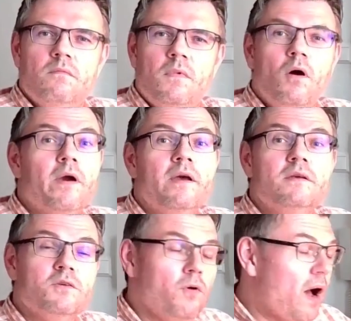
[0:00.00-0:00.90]
Okay,
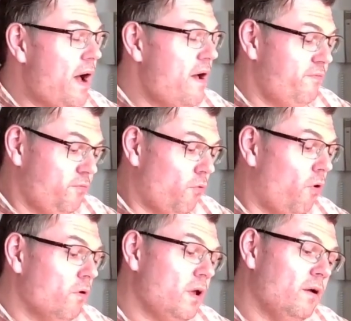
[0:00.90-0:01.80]
so I've
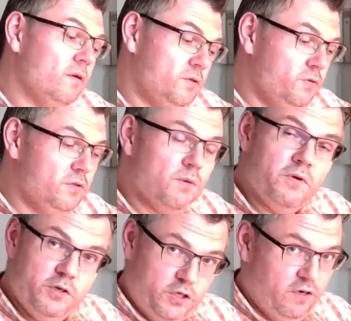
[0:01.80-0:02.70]
drawn now the system on
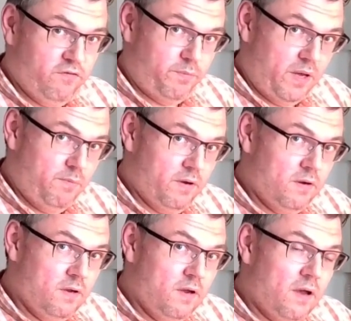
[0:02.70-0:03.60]
a sheet of paper.
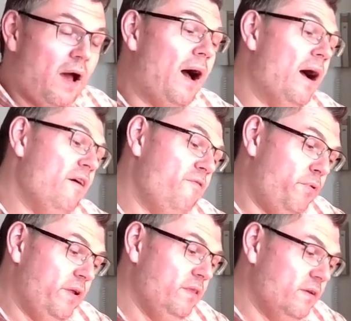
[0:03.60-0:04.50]
I've
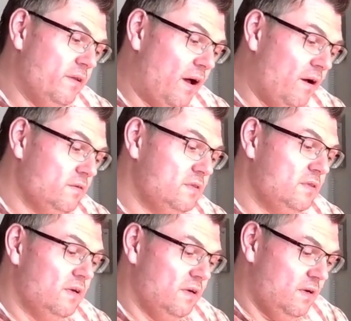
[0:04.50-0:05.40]
printed out
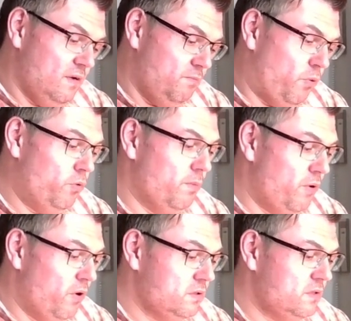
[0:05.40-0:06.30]
a Bode
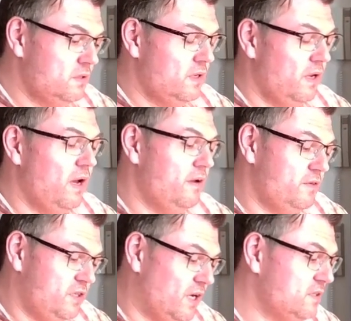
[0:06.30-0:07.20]
plot. I've
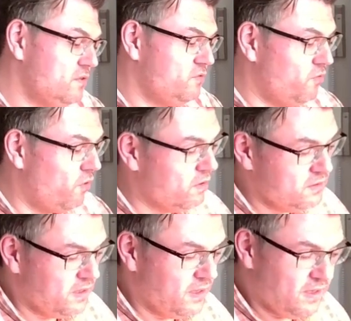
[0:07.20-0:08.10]
just drawn
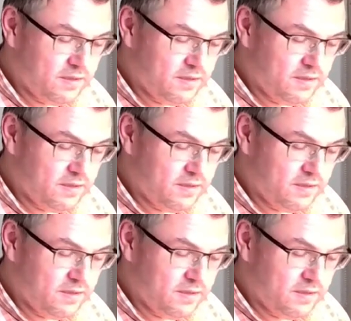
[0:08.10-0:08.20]
the